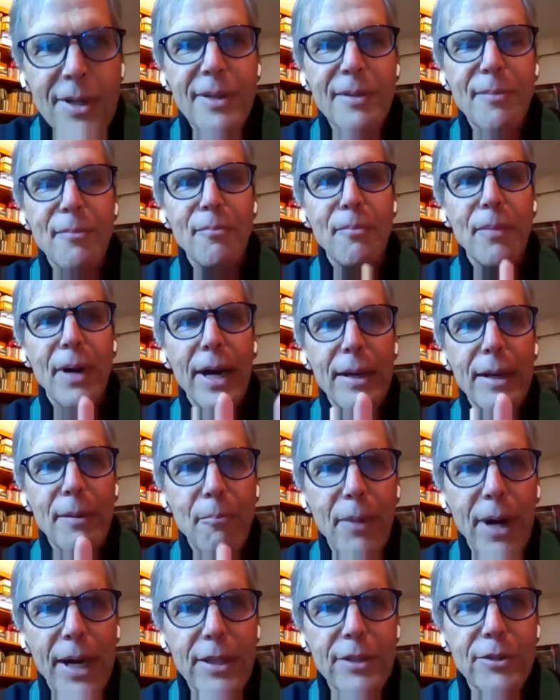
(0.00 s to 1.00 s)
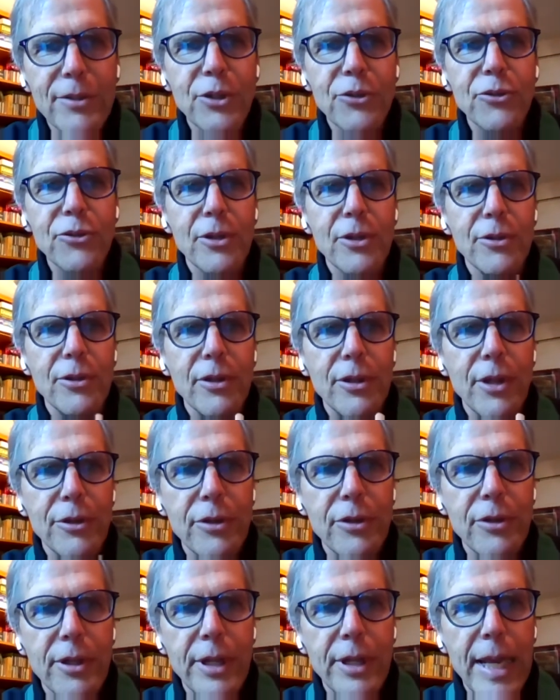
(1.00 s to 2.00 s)
by by the, just the, the, the
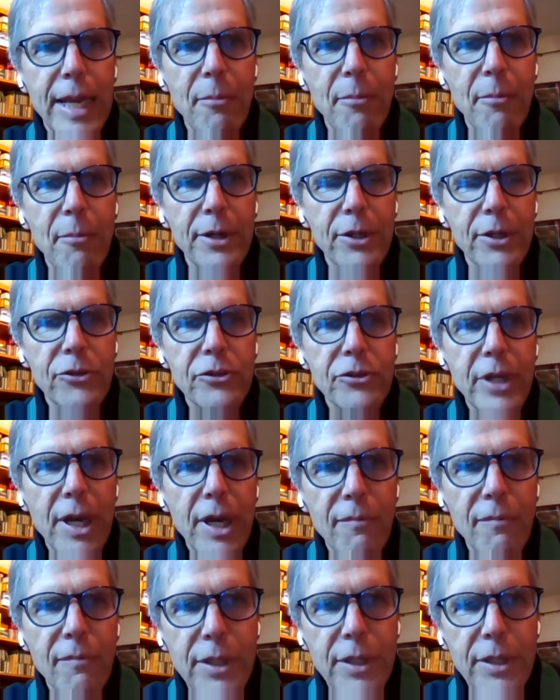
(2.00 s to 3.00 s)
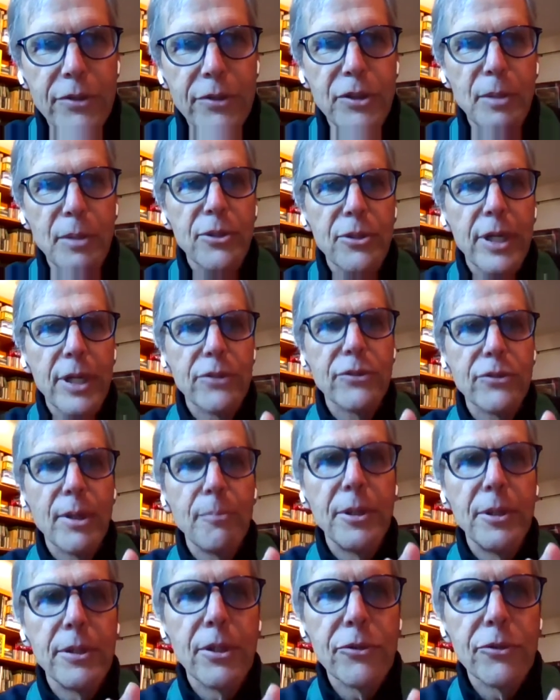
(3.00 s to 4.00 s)
name of it itself, it, it seems like something
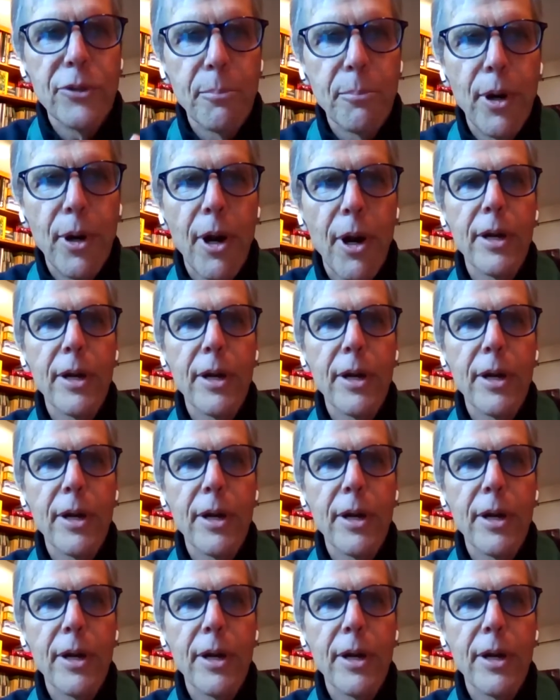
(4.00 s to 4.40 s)
that's apart.